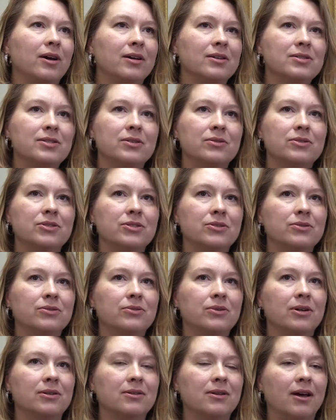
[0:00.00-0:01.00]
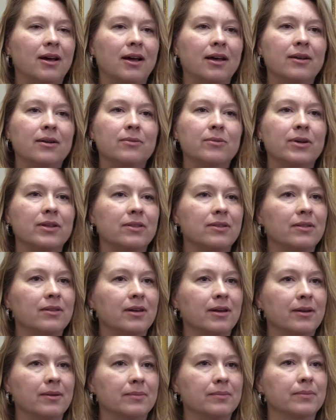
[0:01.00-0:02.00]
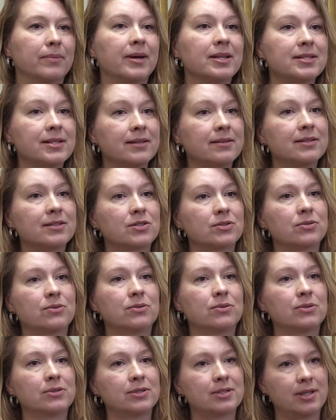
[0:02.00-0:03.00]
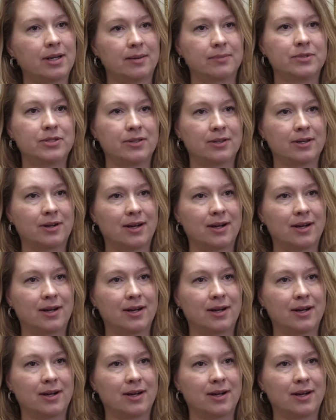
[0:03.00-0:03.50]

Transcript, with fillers: also do a lot with busing the schools up to the